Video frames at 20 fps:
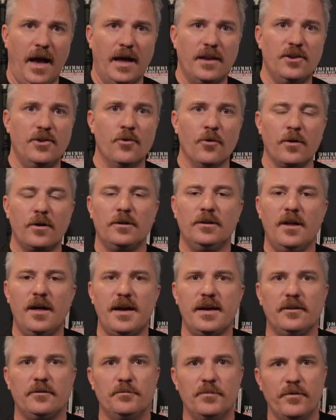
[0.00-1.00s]
And your
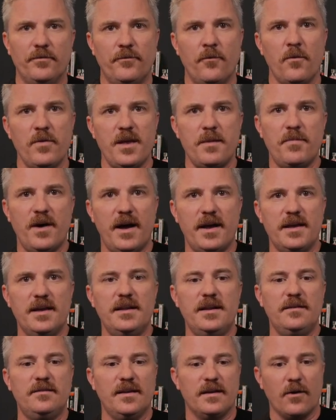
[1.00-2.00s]
clients, before they buy
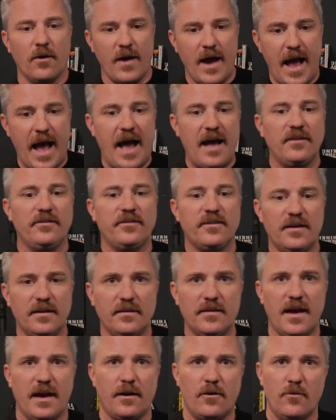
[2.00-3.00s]
anything, are
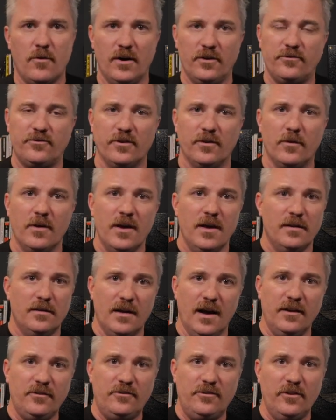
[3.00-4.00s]
asking that question,
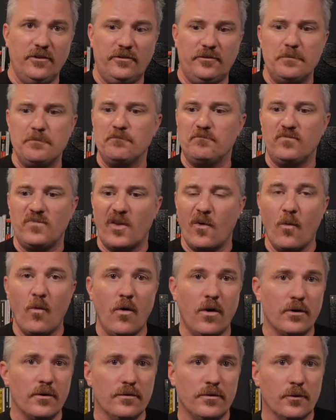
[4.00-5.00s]
not just
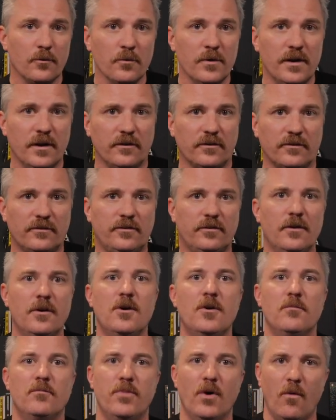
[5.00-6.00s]
what are the risks,
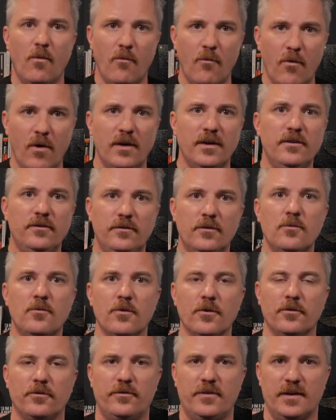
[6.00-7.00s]
but what is the
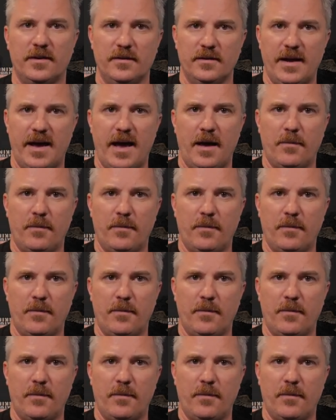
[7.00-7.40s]
worst that could